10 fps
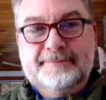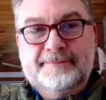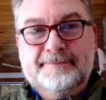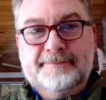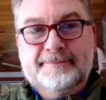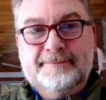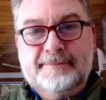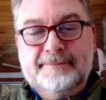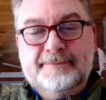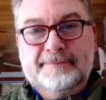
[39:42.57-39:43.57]

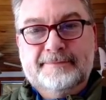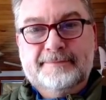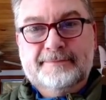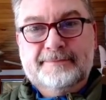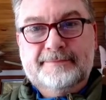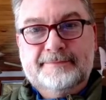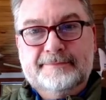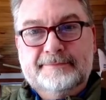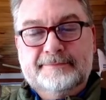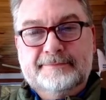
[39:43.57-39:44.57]

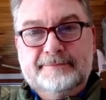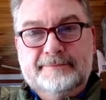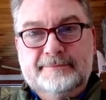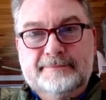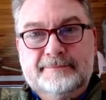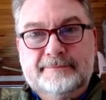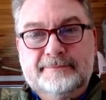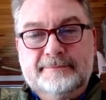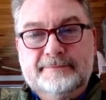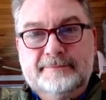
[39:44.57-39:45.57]

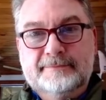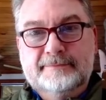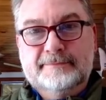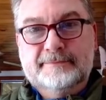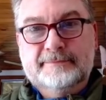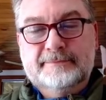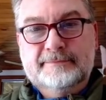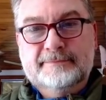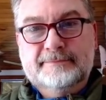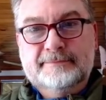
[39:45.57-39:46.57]

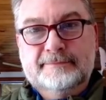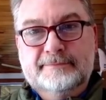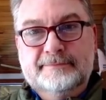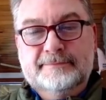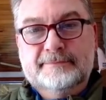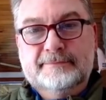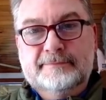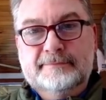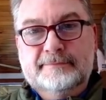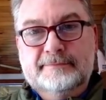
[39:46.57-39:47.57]

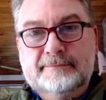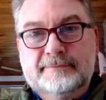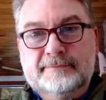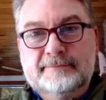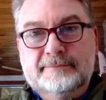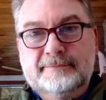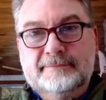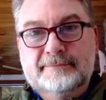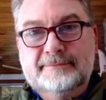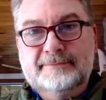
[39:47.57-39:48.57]

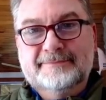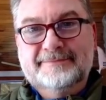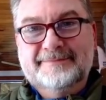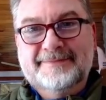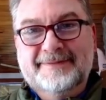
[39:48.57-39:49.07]
(not speaking)